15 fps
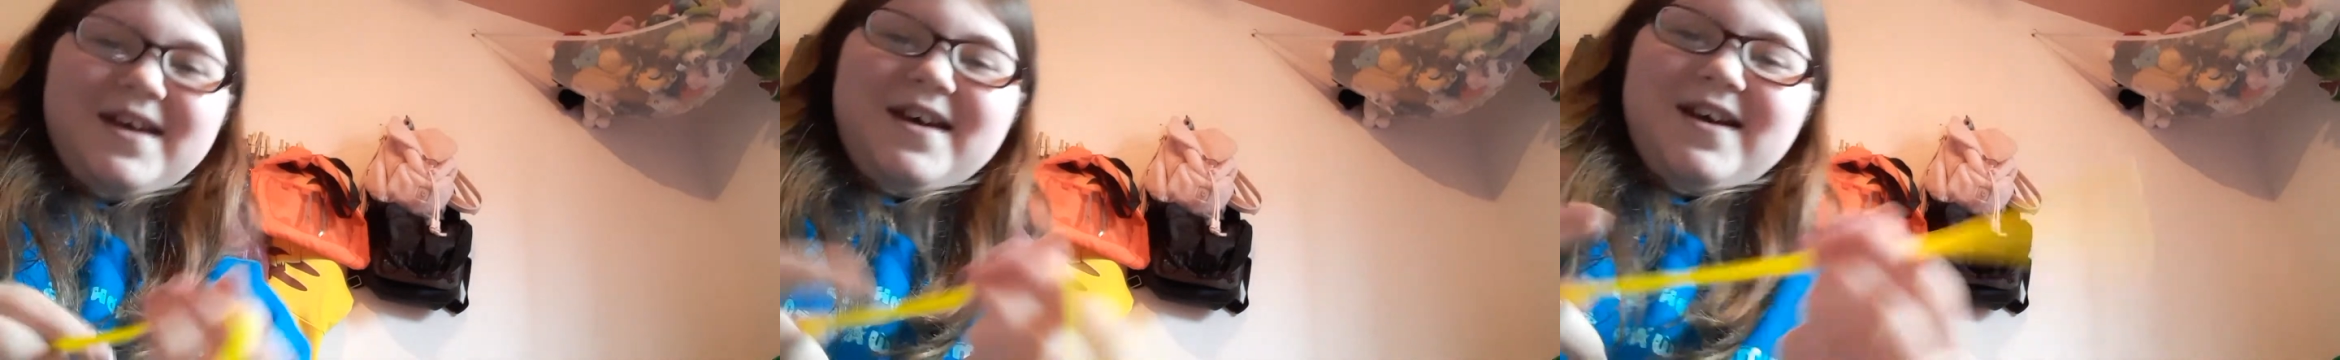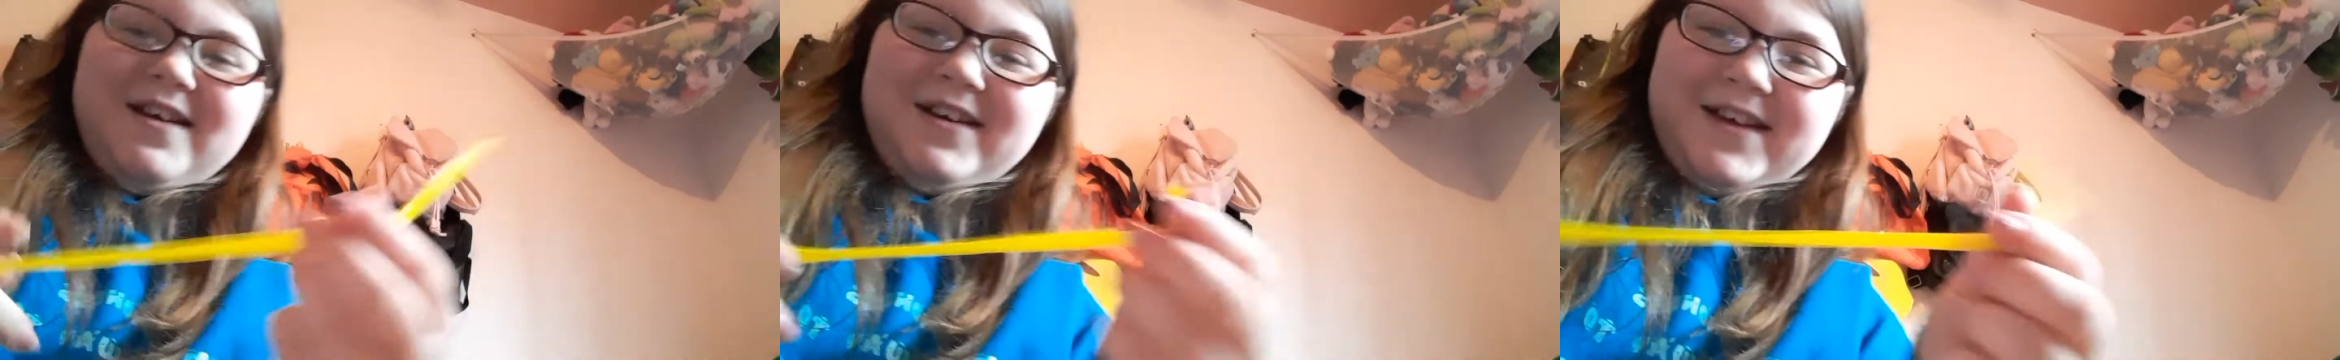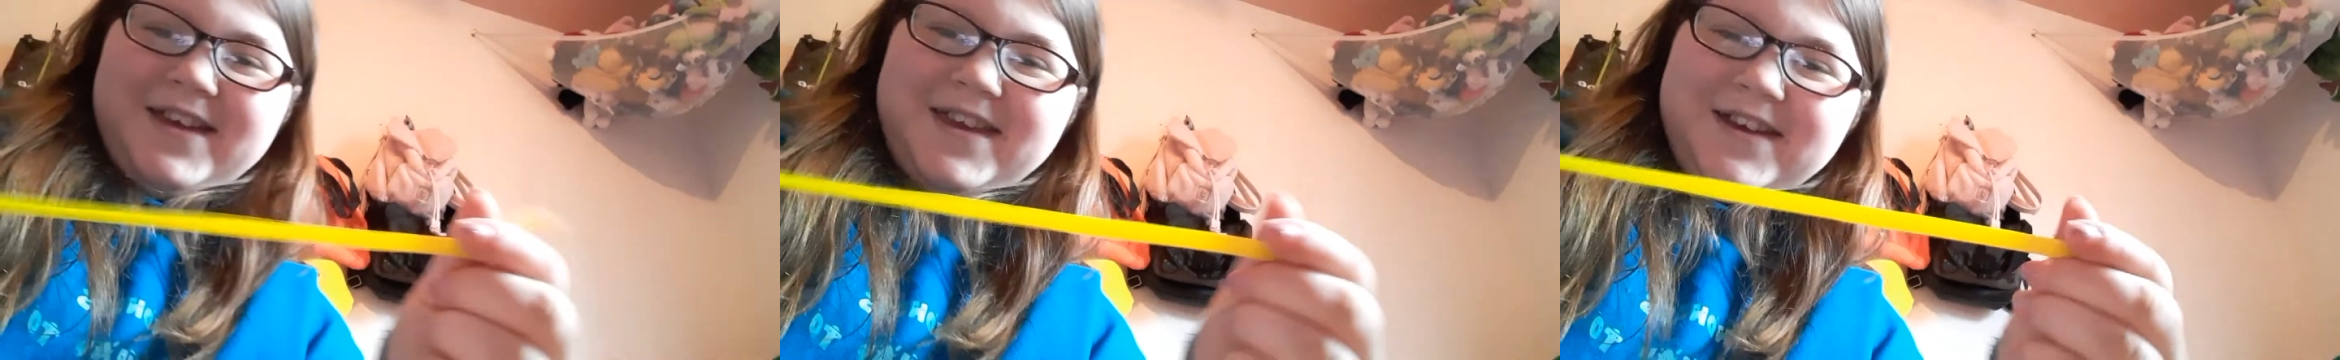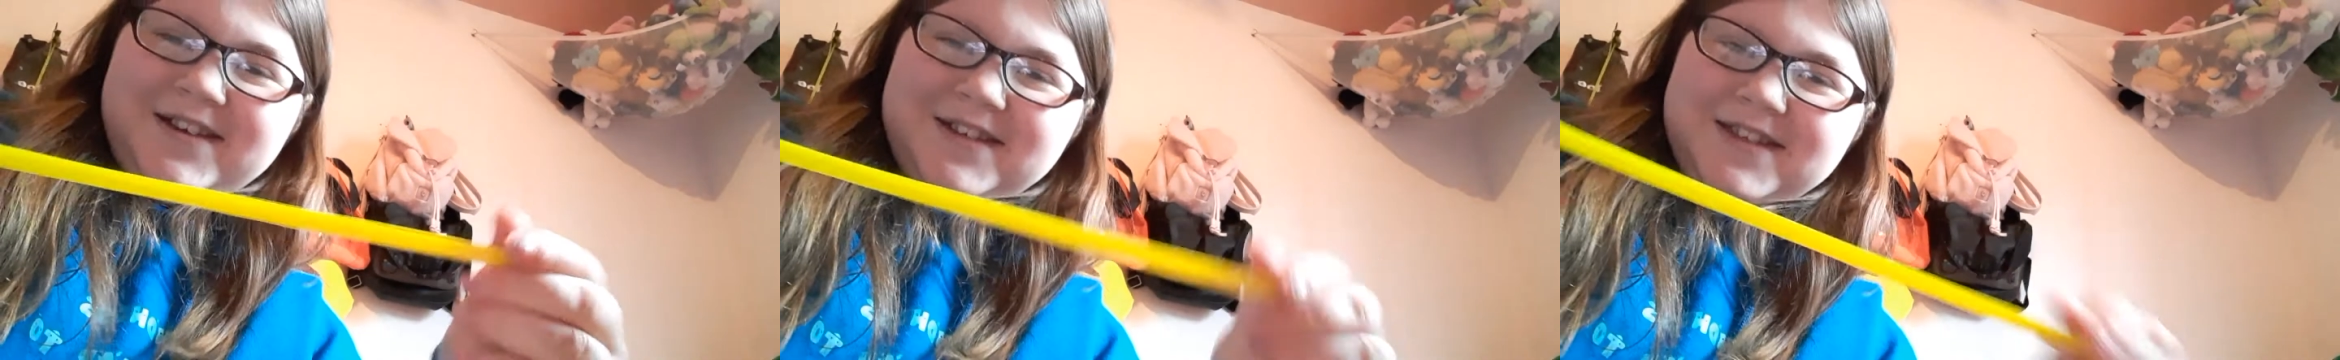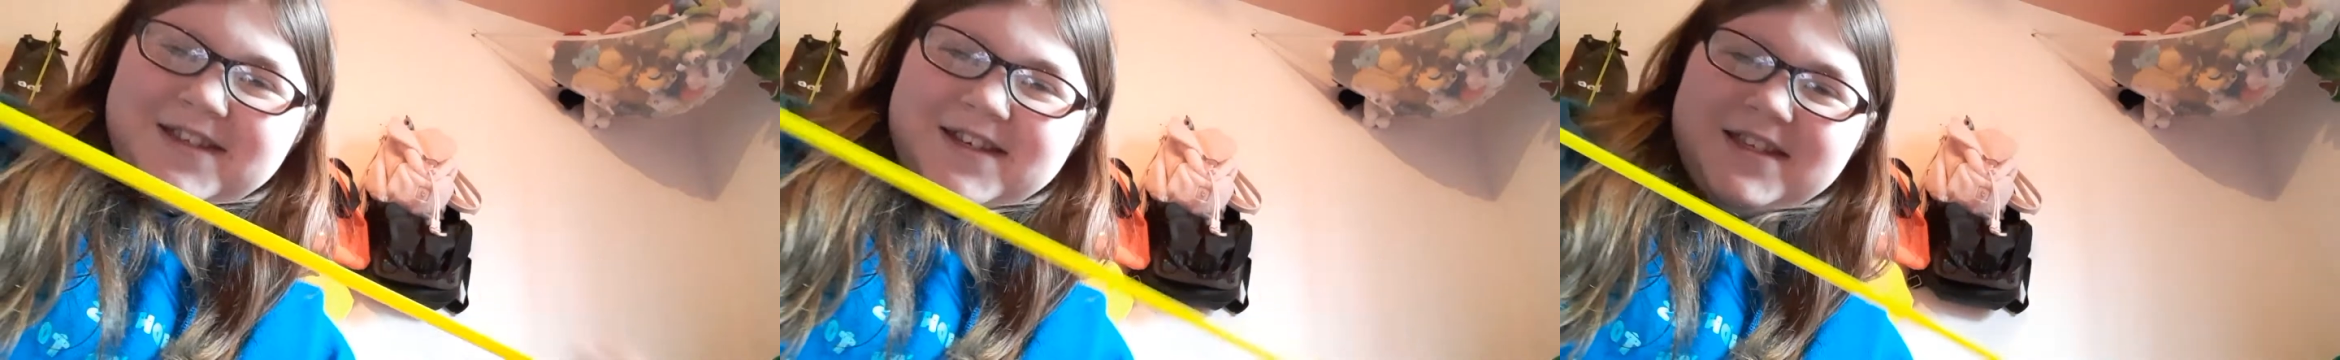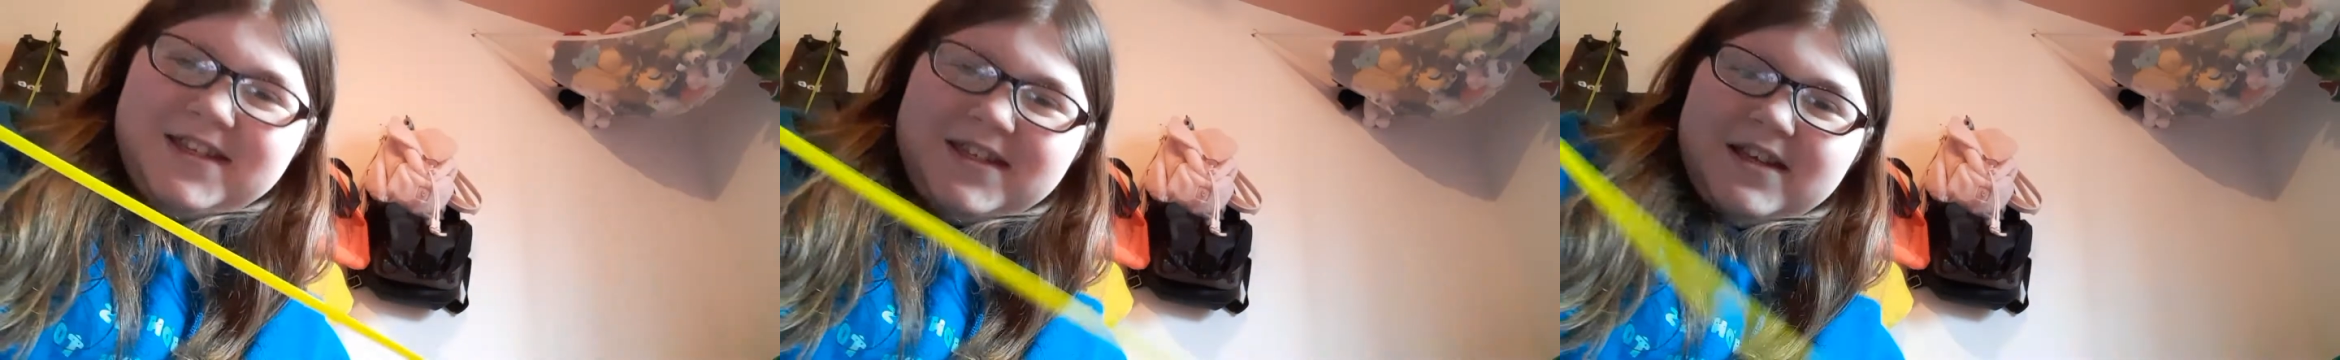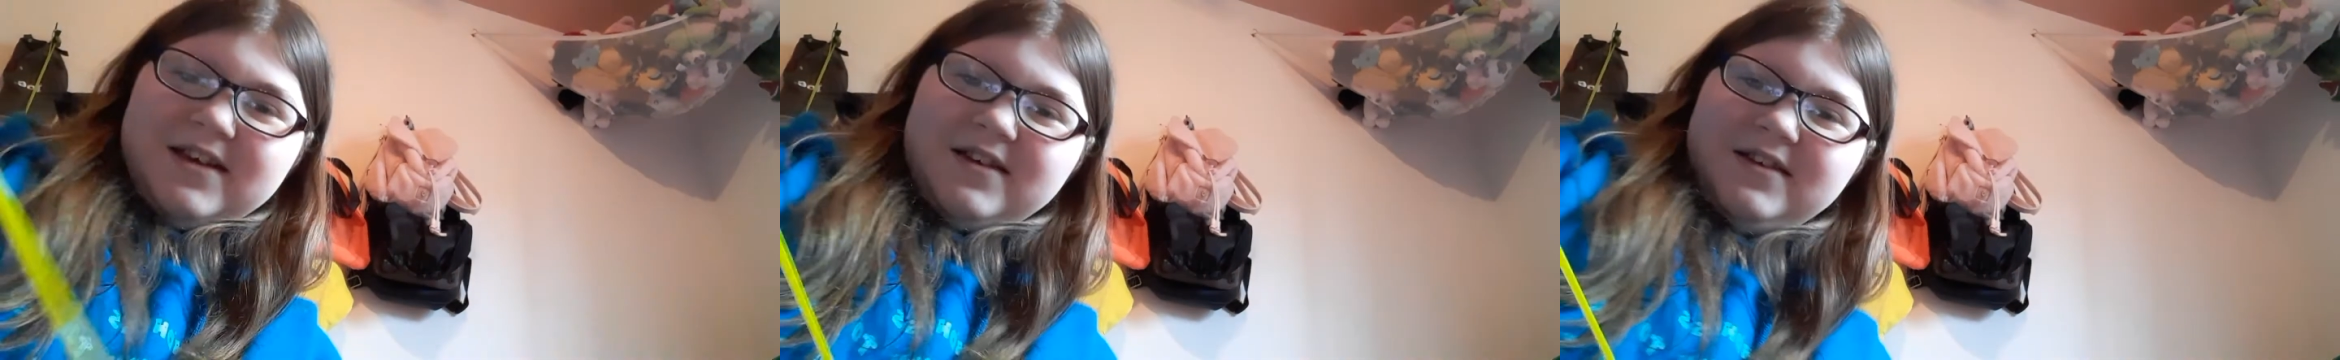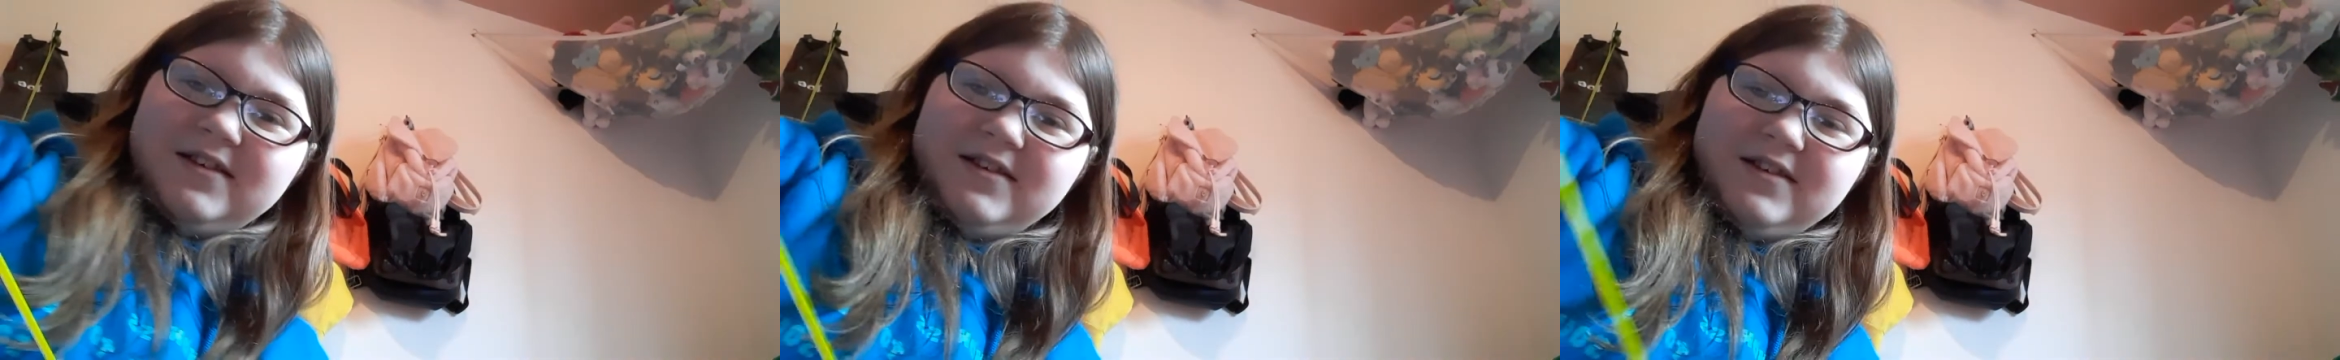All right, here's this
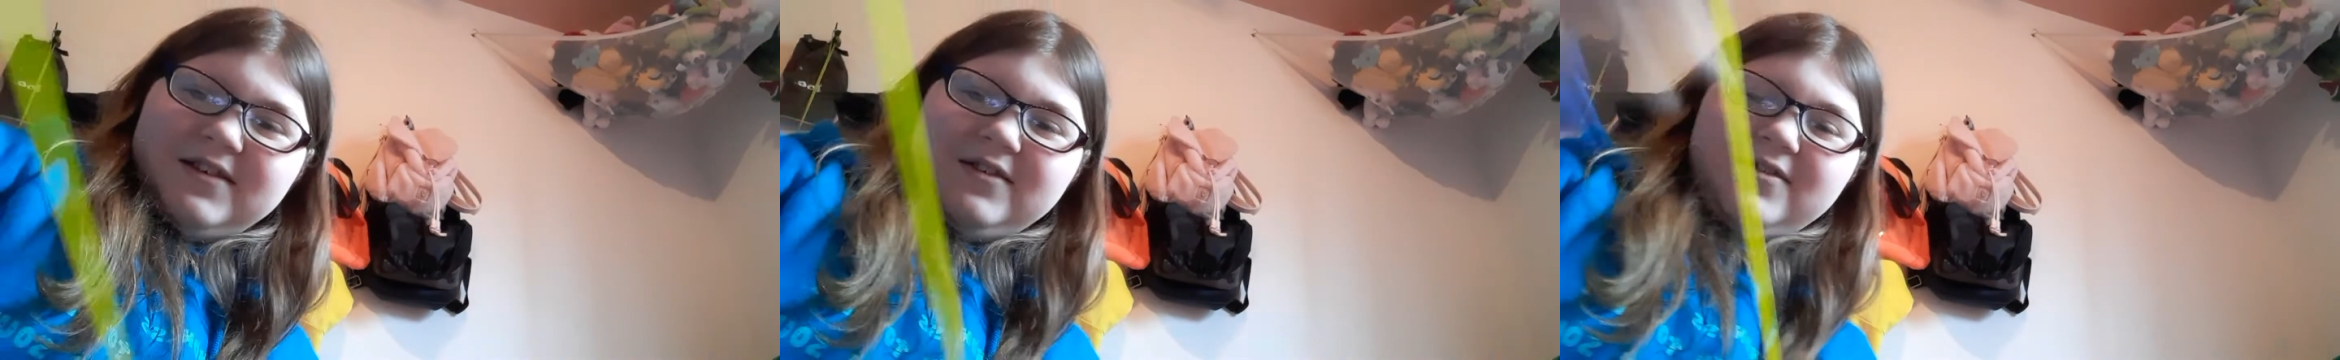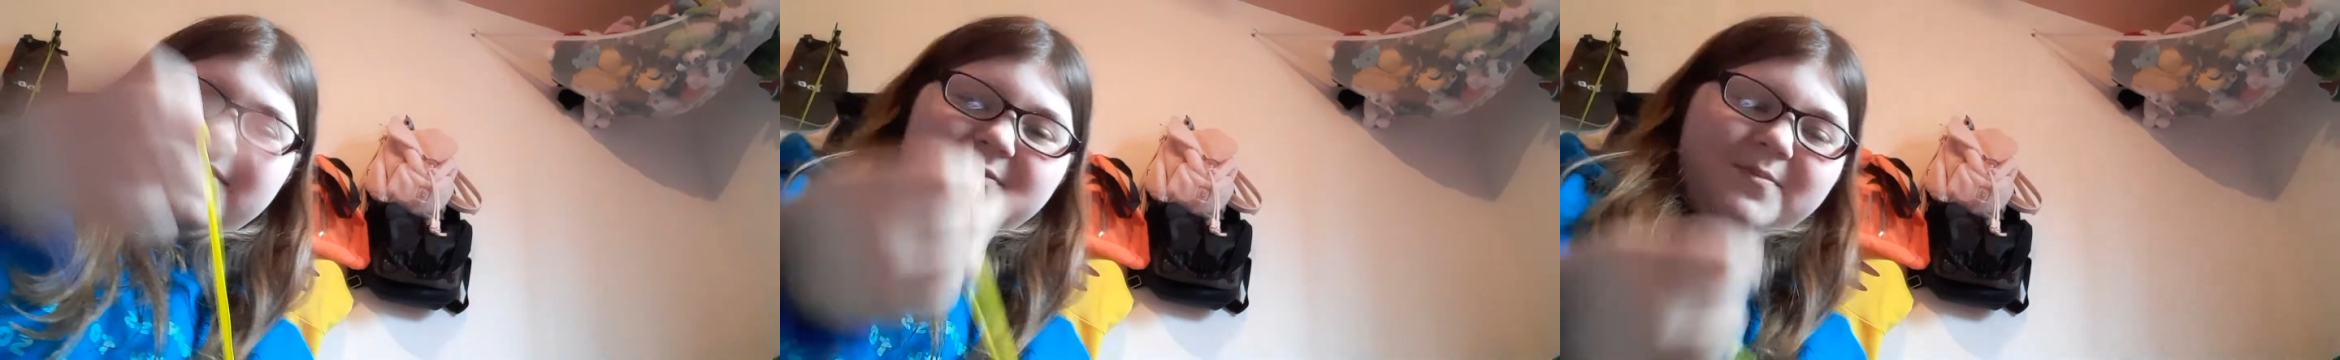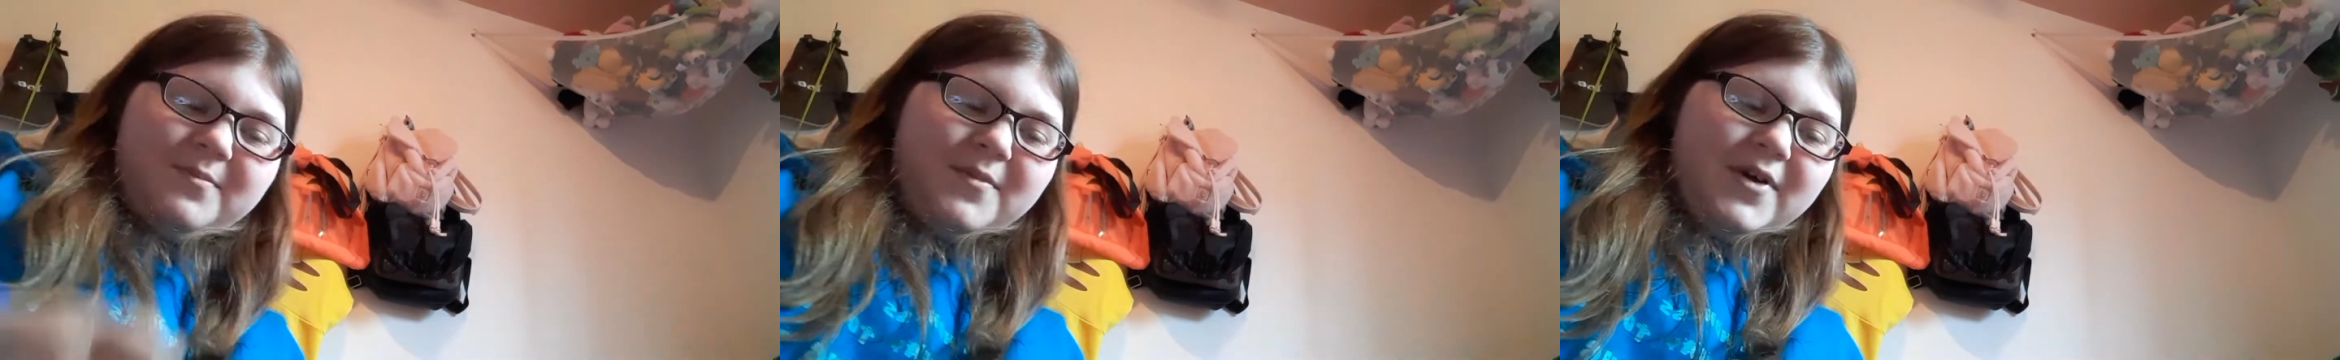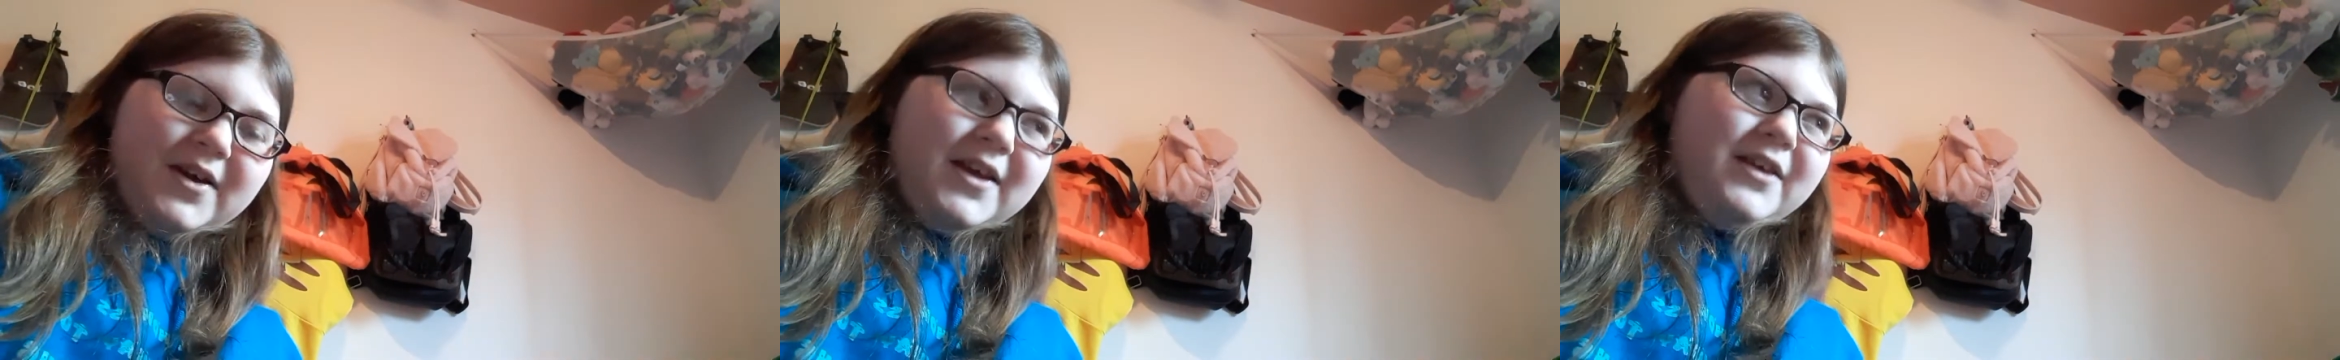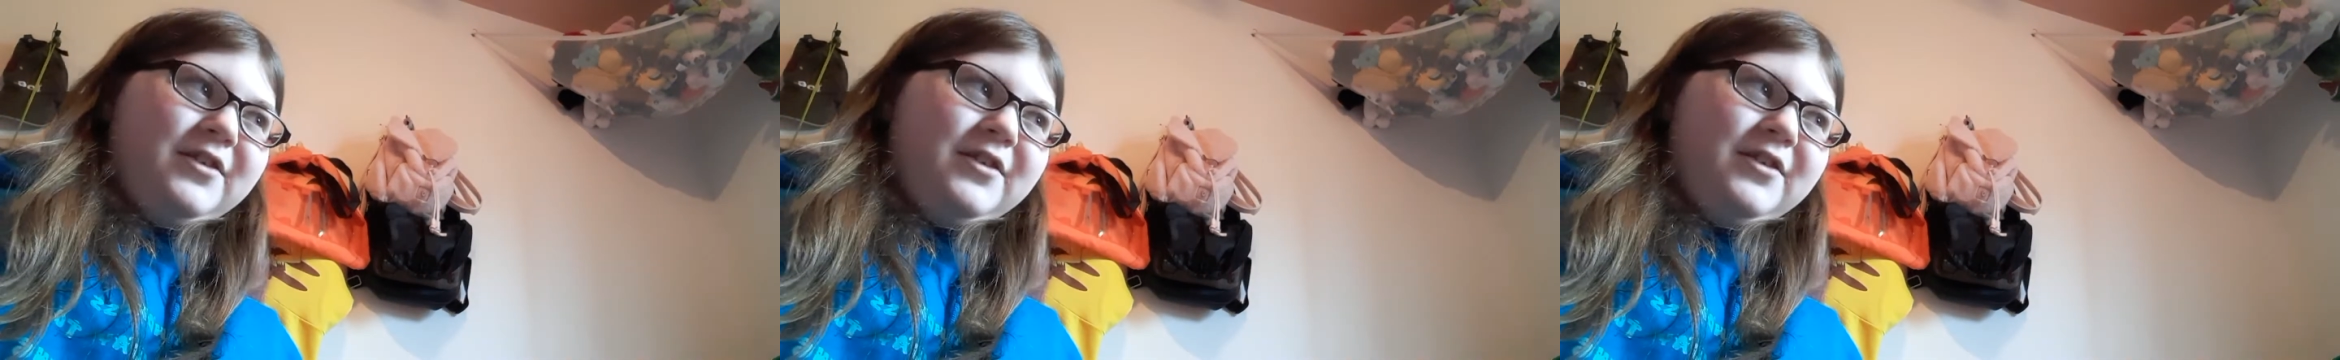monkey.